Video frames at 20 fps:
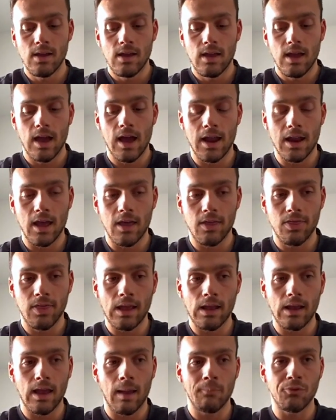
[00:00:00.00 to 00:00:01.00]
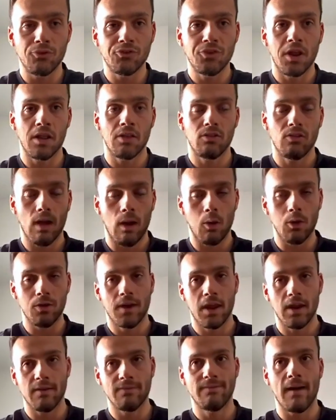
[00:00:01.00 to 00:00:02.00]
and I think I'm just kind of always
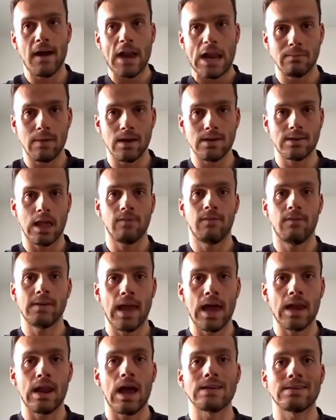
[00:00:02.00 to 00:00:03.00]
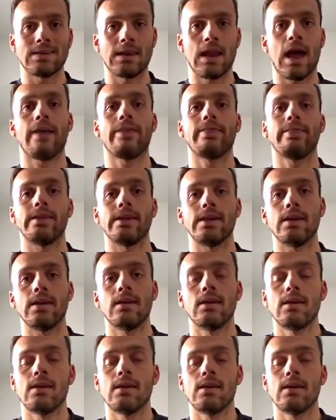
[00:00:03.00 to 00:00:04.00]
kind of finding myself again as an athlete.
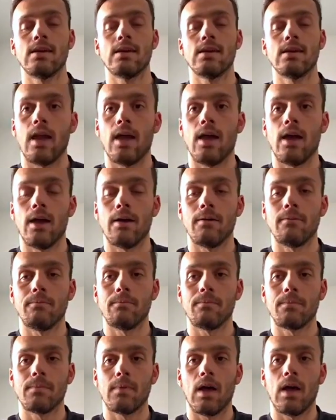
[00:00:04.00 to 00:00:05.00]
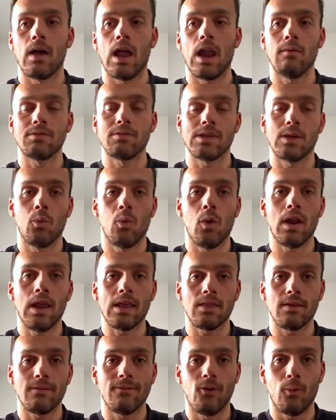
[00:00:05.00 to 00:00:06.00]
Um, and obviously winning
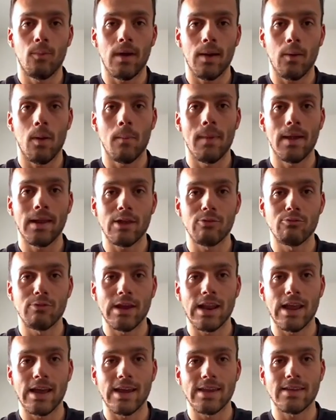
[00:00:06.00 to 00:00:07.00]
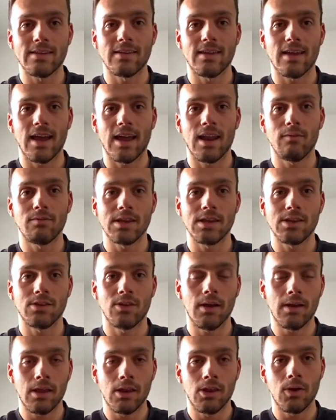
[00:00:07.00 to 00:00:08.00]
the four by one medley relay, and obviously
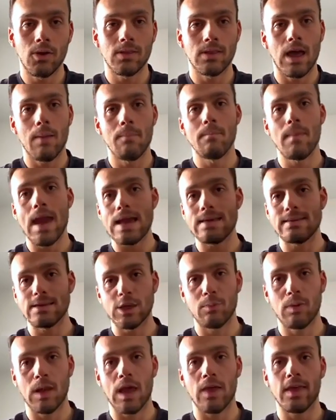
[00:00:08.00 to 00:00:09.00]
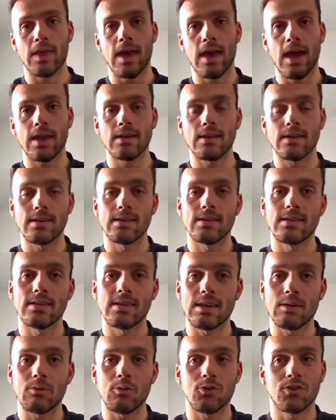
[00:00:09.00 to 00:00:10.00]
Duncan doing that amazing split at the end.
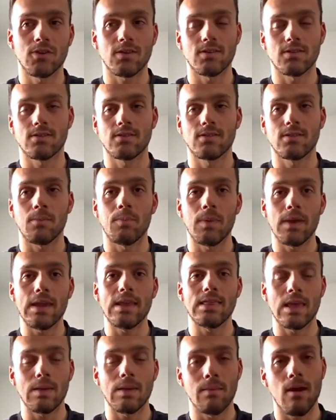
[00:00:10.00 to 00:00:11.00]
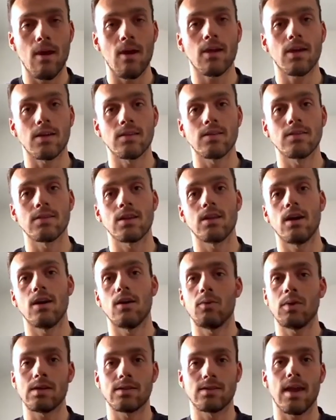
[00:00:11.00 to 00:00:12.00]
It was just to beat the Americans. I know
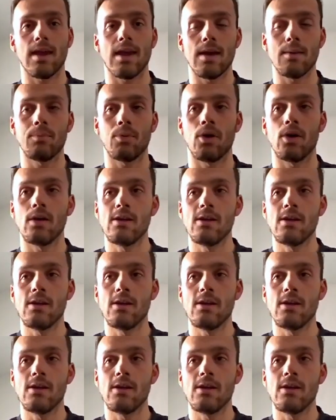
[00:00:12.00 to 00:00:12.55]
we say it, but